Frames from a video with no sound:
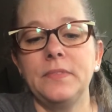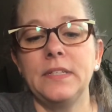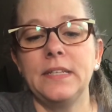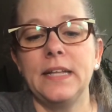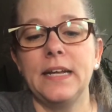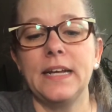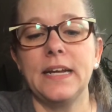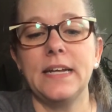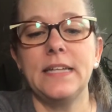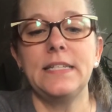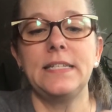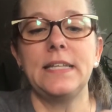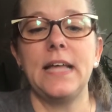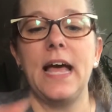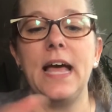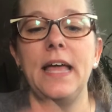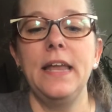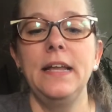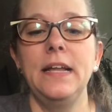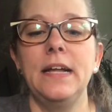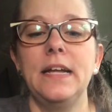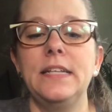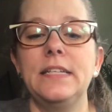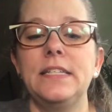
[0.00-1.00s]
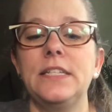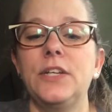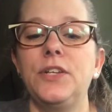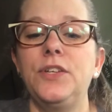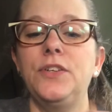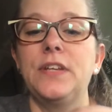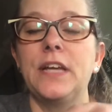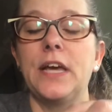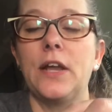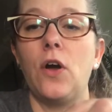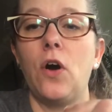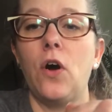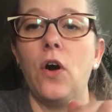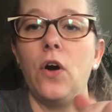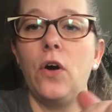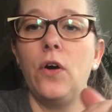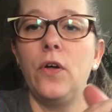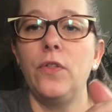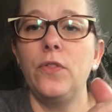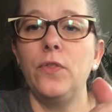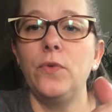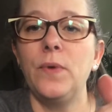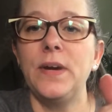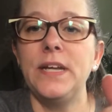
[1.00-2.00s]
like I said, until you get
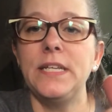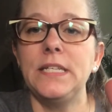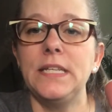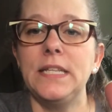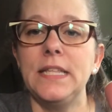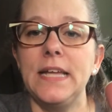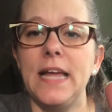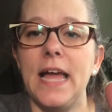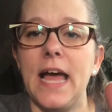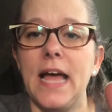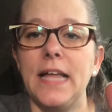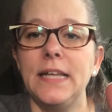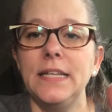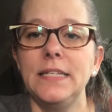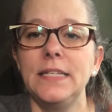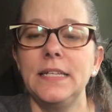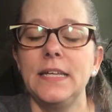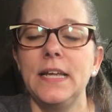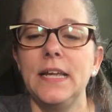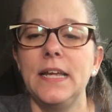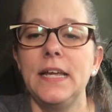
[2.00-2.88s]
all the way to the end,